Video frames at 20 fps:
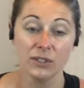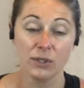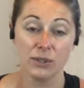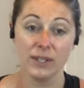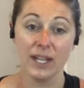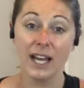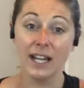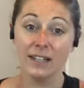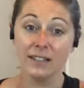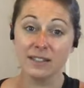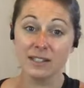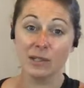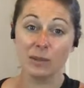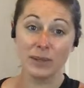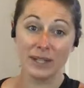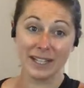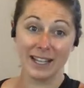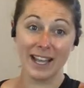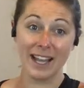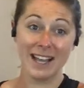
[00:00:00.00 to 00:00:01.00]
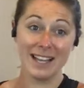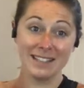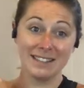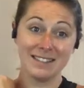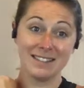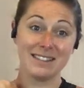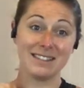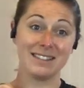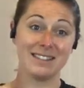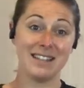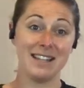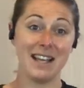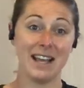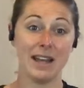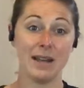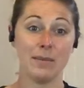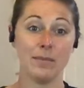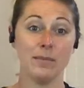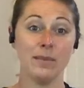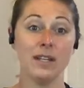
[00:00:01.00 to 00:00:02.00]
So that is a quick
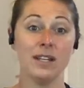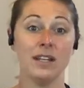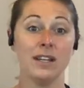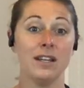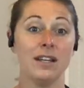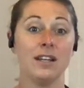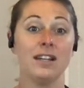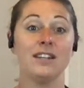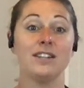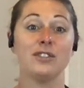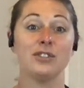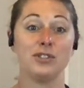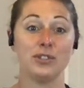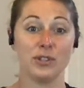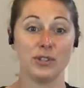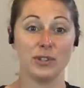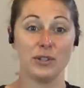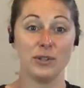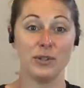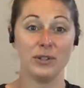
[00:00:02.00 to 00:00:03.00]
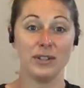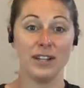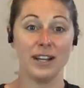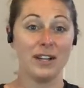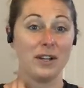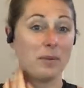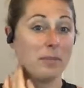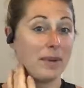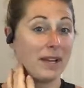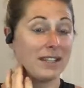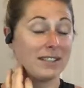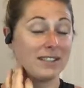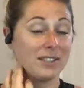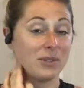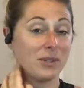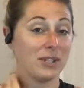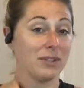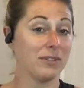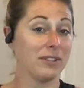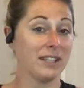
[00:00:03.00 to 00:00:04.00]
SCM,
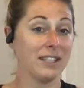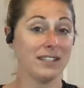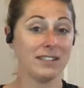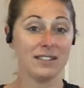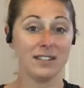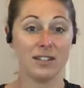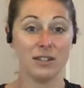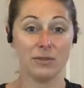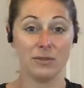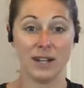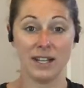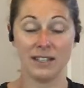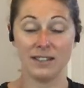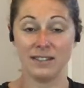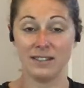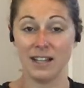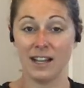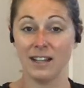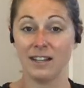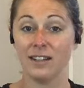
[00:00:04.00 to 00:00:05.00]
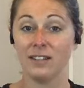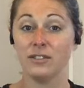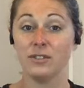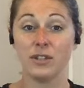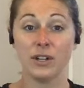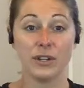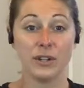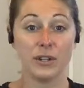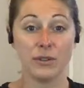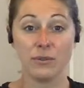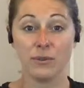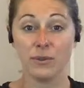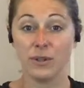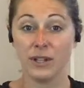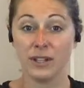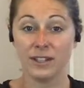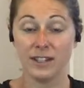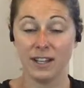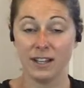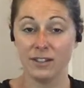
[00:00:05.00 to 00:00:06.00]
sternocleidomastoid release on the right side. I'll talk you through
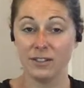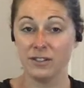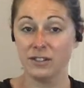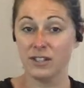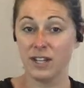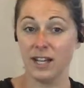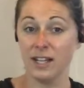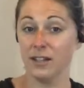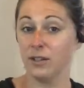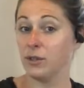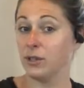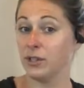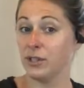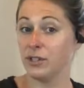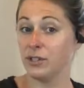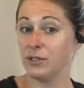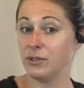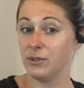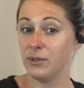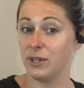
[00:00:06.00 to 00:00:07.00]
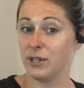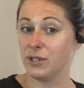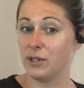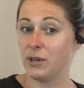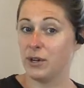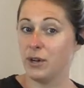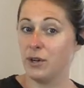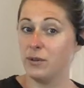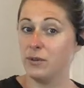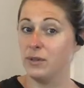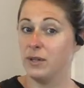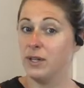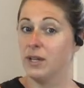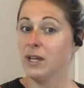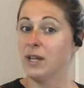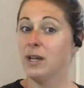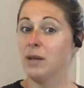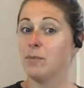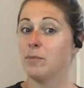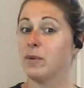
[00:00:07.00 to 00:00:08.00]
it on the other side, or you could do it on your own.
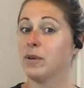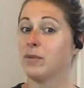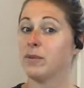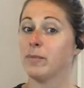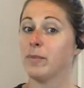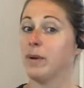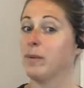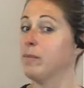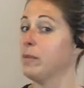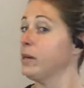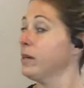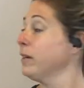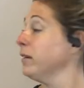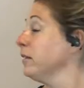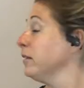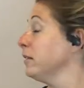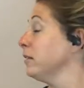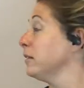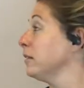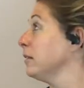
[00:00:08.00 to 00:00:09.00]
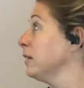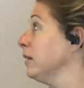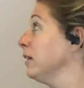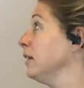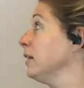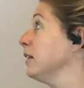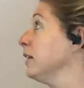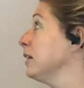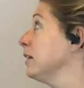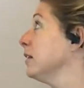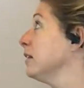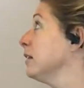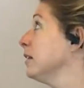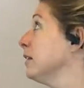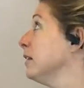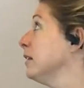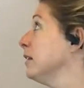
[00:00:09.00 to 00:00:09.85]
But remember, look